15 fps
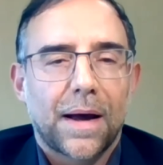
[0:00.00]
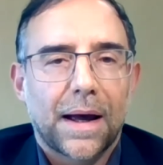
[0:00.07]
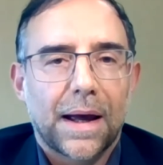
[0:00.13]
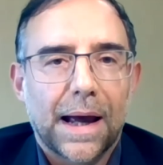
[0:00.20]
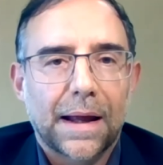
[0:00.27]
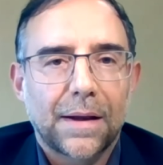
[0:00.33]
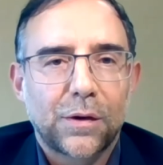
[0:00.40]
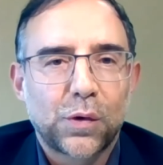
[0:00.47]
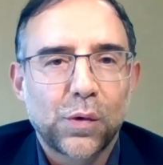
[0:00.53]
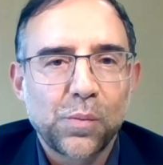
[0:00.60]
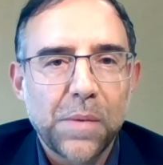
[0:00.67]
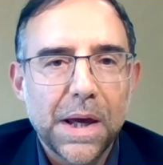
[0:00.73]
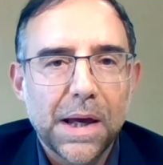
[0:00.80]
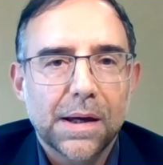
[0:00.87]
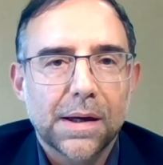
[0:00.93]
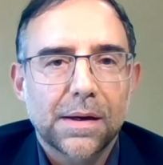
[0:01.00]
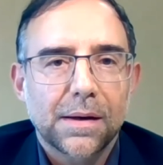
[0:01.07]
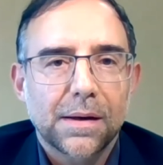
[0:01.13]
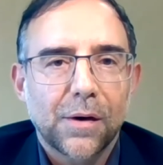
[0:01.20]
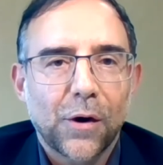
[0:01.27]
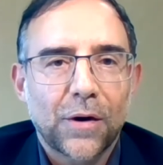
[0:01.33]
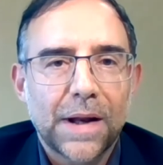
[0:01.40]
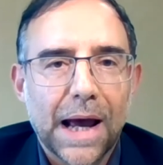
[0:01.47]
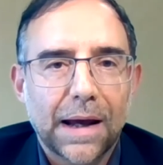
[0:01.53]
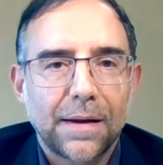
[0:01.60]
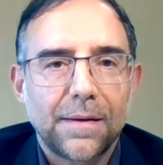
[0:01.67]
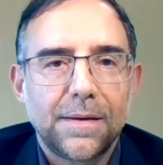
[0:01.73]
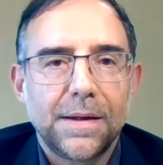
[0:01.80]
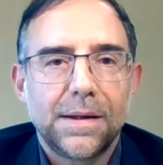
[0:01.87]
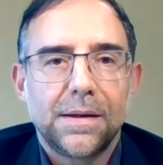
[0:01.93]
and to make an
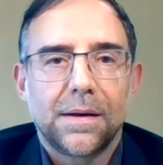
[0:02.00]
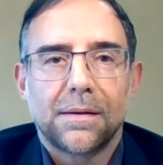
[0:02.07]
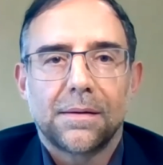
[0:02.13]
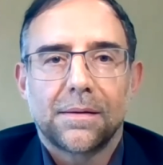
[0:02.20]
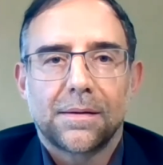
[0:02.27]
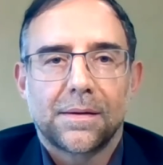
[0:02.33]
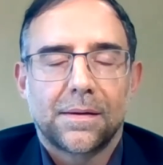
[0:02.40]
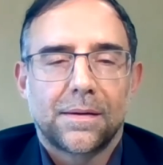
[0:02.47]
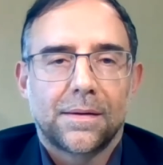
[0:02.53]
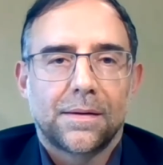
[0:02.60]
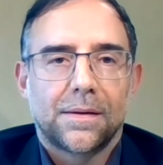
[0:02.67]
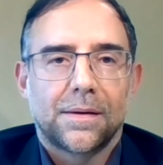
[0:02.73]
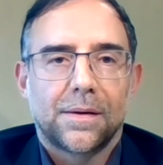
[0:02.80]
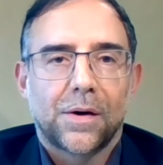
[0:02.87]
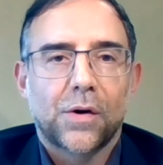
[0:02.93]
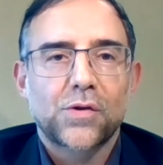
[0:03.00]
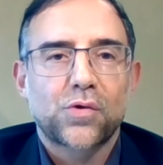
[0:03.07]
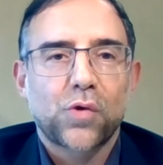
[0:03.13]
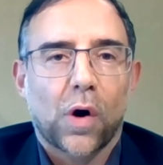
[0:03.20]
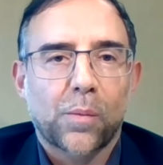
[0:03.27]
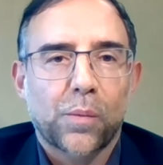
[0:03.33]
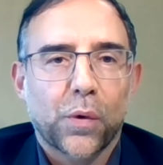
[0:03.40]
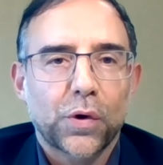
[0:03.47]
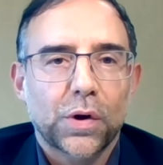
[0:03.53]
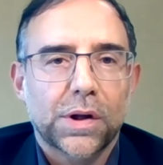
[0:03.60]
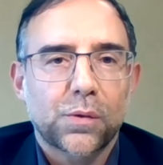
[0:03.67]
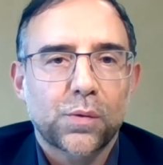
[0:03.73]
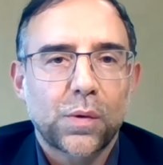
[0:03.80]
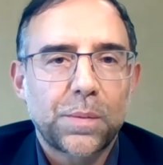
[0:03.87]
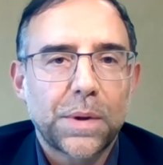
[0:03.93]
idea, a drug product
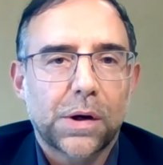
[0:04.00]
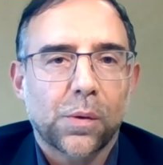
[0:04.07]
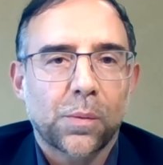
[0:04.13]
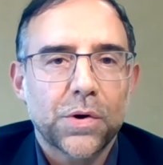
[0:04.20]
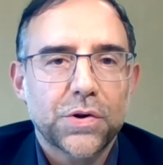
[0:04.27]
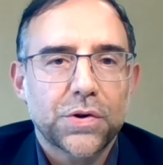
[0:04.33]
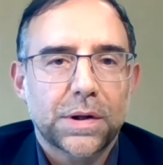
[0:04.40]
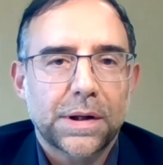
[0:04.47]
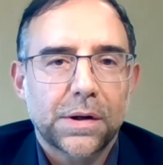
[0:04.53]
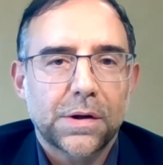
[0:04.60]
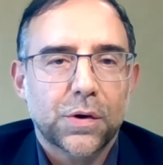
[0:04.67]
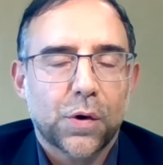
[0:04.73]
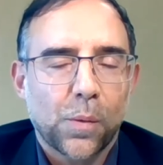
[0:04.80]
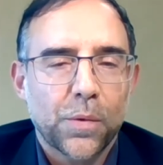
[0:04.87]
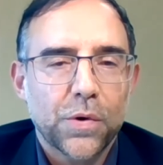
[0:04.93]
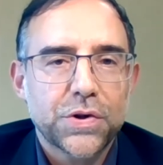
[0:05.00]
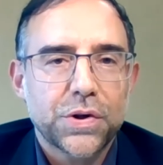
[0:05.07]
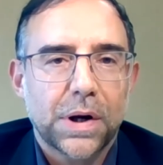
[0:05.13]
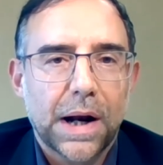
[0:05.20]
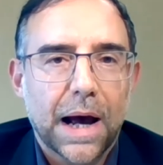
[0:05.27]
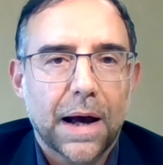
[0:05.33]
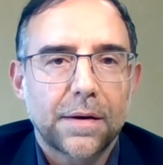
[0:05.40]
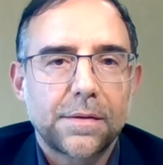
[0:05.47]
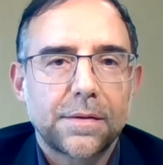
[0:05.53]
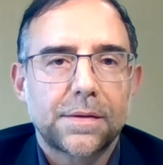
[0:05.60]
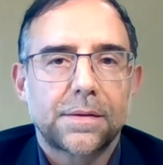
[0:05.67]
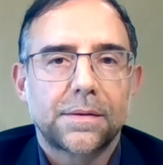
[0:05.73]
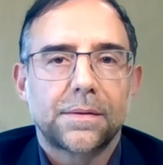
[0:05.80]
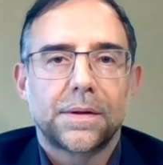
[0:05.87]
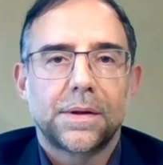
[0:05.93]
that will be
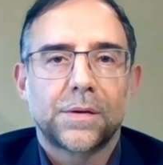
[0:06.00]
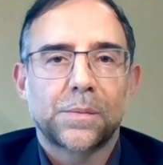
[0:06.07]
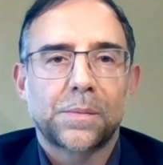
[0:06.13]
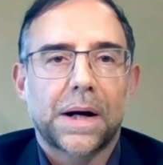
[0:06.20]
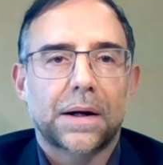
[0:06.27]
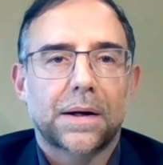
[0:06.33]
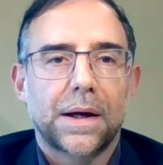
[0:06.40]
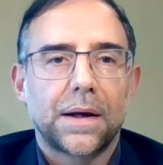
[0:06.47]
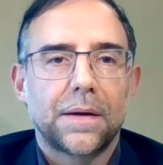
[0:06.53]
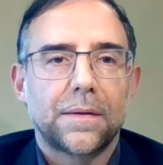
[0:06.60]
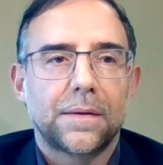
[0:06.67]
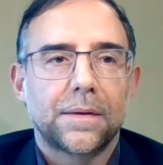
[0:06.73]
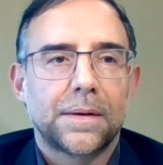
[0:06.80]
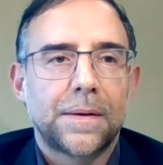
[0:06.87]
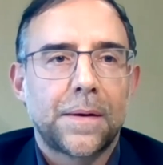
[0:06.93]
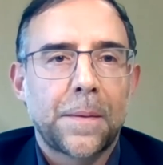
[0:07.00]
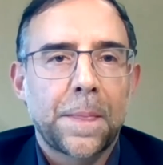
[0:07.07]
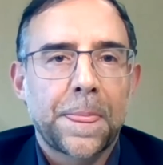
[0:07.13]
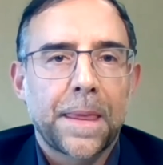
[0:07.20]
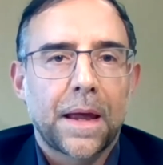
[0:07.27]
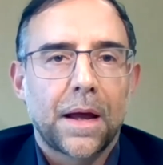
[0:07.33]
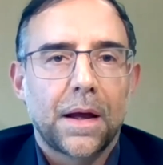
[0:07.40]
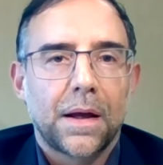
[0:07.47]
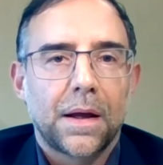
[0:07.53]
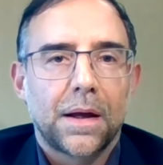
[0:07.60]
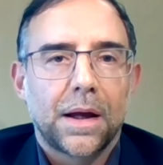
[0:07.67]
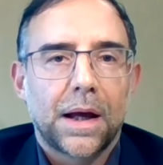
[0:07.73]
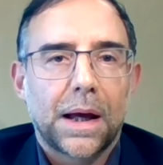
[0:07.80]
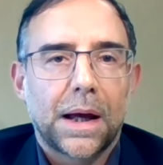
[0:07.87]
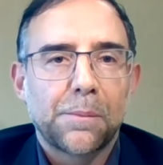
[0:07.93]
commercialized in the market.
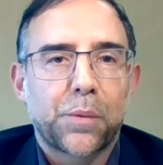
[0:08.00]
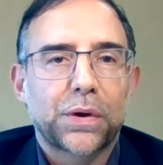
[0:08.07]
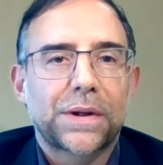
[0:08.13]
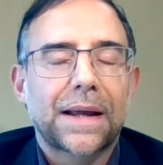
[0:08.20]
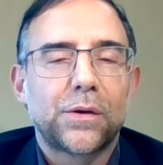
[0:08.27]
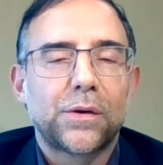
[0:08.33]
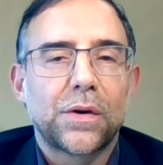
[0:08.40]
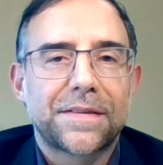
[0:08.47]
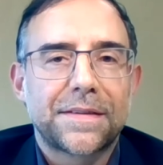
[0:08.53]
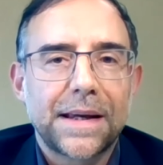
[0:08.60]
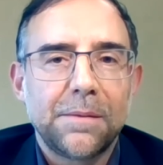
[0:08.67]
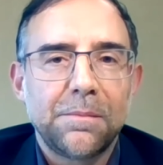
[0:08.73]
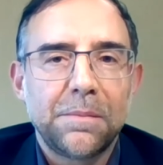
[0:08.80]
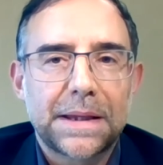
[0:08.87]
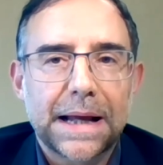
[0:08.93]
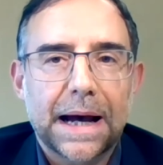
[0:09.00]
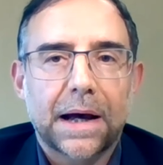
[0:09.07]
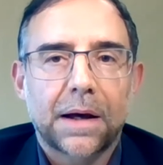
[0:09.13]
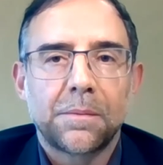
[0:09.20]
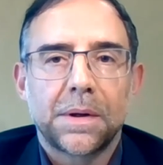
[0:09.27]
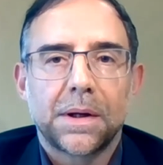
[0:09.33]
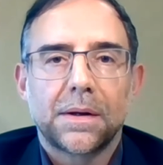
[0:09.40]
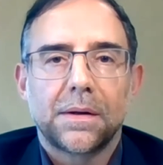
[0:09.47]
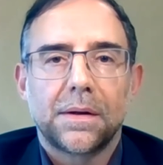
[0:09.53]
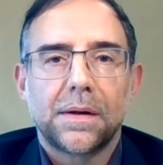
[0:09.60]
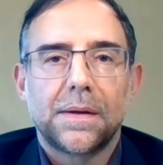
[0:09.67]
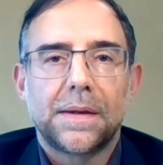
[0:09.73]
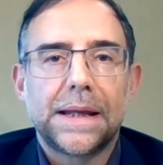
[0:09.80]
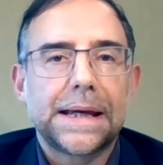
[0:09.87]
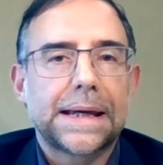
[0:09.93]
But at the same time,
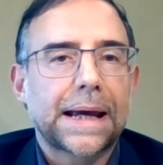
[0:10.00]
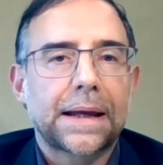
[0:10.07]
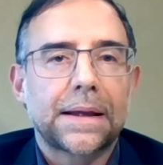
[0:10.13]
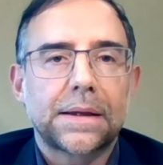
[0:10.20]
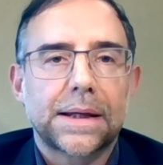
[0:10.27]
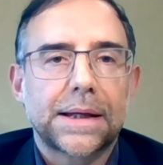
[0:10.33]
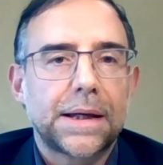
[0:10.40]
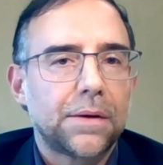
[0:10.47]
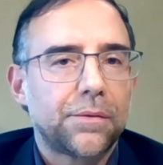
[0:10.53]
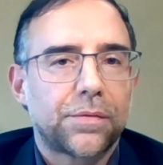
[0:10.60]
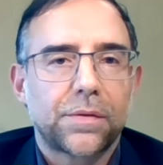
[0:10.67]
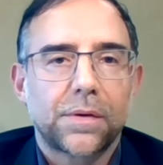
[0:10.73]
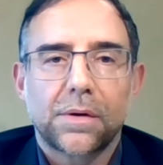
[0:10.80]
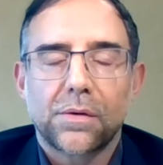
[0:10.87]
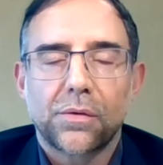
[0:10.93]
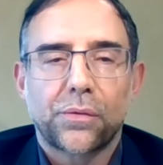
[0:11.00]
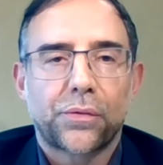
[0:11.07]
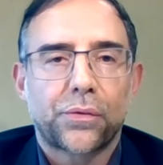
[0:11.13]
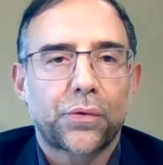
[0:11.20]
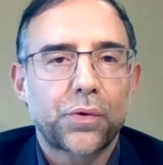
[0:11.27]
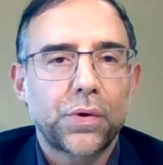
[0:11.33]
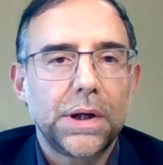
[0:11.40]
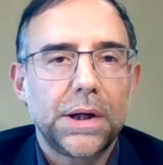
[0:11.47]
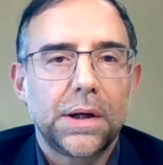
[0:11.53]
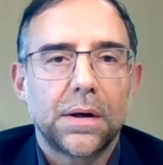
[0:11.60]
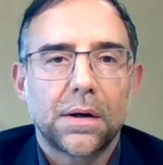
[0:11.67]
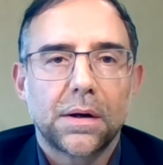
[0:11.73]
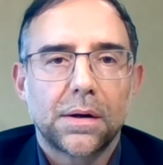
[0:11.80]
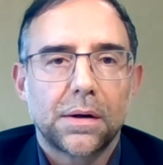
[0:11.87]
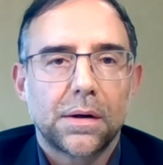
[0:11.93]
they can give
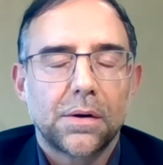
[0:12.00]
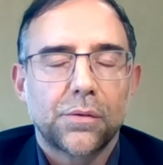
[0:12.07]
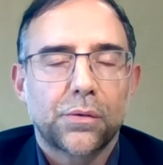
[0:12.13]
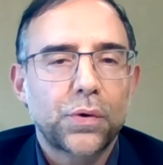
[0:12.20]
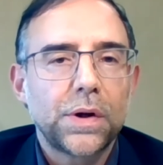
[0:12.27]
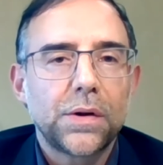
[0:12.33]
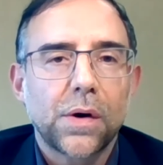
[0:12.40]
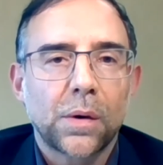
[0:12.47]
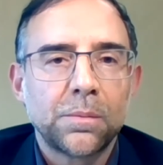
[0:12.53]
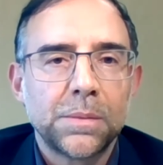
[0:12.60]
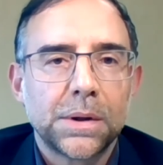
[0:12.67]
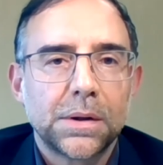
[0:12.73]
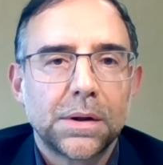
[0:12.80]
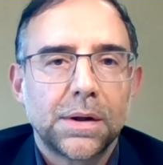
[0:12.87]
freedom